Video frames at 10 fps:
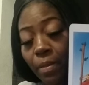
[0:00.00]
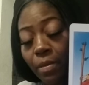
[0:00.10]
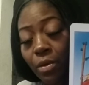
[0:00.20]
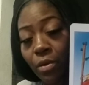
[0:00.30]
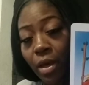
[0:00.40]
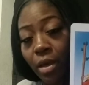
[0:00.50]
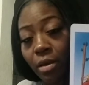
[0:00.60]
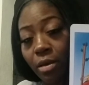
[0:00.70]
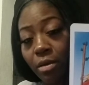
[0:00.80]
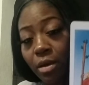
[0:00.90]
okay,
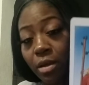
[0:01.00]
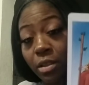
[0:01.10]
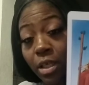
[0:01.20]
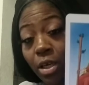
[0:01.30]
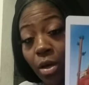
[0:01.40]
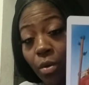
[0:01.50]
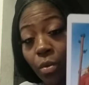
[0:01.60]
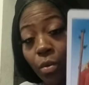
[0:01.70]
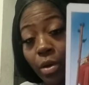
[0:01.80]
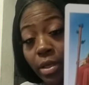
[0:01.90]
a Leo
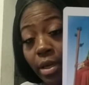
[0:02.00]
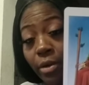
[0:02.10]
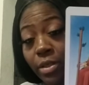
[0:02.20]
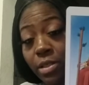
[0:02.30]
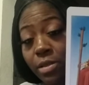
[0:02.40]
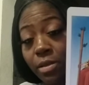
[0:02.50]
or an Aries.